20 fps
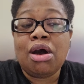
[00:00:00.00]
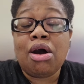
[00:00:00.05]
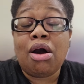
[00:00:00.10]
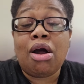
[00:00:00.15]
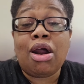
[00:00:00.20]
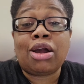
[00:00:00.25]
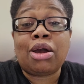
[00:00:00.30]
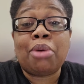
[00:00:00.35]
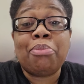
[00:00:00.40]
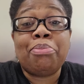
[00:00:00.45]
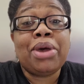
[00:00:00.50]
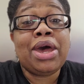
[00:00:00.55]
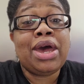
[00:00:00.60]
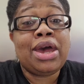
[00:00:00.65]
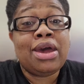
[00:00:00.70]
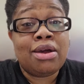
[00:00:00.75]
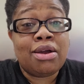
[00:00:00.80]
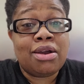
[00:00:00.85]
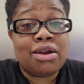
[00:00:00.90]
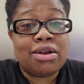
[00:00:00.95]
are
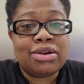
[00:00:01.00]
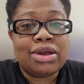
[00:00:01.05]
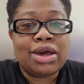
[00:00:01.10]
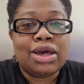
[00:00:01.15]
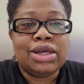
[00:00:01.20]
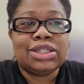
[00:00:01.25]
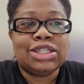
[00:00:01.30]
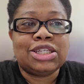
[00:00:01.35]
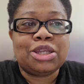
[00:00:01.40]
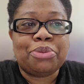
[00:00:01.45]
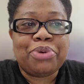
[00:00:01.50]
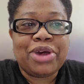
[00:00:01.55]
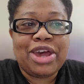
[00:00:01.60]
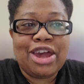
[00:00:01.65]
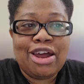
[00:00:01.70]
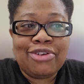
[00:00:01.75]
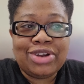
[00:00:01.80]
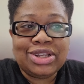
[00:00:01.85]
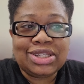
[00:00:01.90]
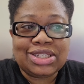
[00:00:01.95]
compared to the
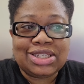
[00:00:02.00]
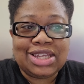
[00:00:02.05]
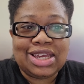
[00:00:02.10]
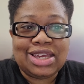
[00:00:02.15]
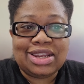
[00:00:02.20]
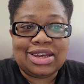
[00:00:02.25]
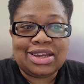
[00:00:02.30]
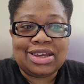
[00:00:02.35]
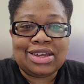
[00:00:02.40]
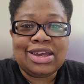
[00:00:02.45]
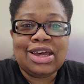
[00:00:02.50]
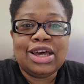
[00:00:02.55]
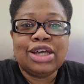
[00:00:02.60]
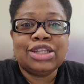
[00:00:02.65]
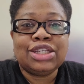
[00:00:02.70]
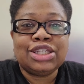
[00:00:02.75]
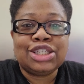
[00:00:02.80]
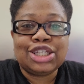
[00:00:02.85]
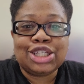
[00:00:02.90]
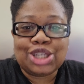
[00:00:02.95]
parents' data
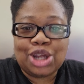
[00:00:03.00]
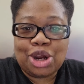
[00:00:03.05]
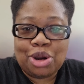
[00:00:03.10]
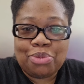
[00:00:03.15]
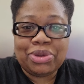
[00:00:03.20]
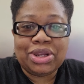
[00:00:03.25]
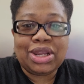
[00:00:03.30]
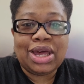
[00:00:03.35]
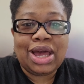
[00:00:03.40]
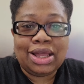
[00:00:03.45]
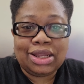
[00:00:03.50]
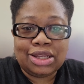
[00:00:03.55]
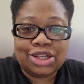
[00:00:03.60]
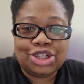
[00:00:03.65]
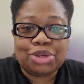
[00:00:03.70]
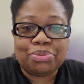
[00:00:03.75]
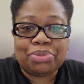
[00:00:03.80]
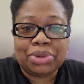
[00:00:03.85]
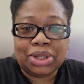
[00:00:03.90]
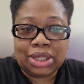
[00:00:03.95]
to determine the
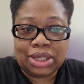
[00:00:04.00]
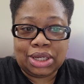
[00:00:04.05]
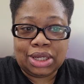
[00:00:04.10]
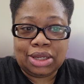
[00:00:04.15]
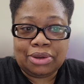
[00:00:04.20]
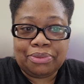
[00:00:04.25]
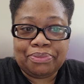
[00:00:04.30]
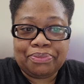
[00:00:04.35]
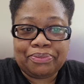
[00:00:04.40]
eligibility.